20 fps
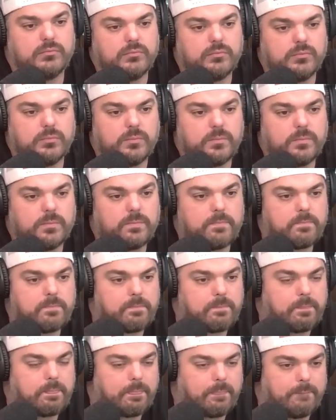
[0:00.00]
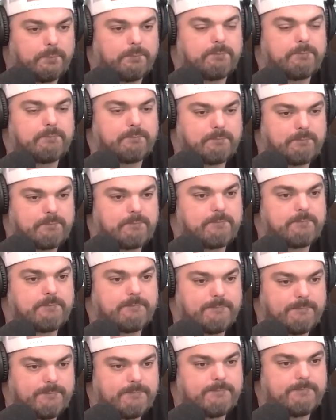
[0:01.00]

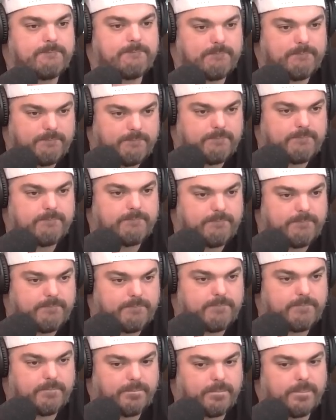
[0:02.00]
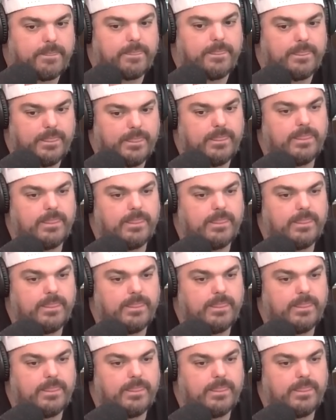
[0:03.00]
No words are spoken by the person on screen.